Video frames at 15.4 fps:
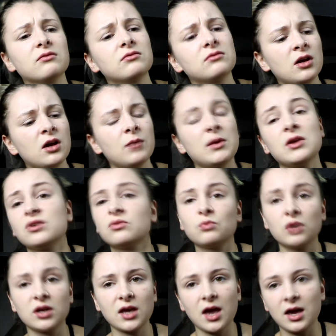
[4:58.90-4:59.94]
I mean,
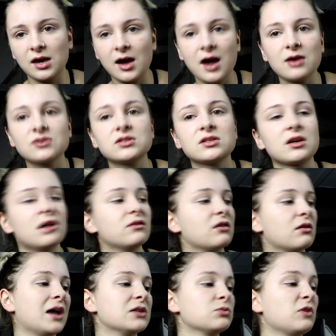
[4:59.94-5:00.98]
we're getting a house together
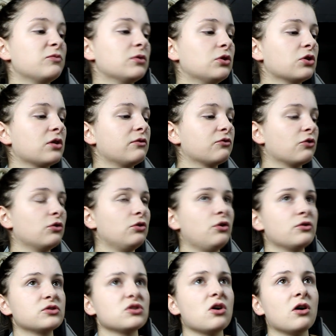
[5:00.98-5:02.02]
and we've been looking for a
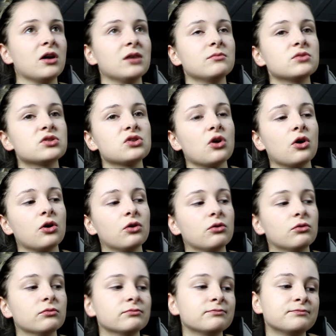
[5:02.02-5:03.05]
long time, so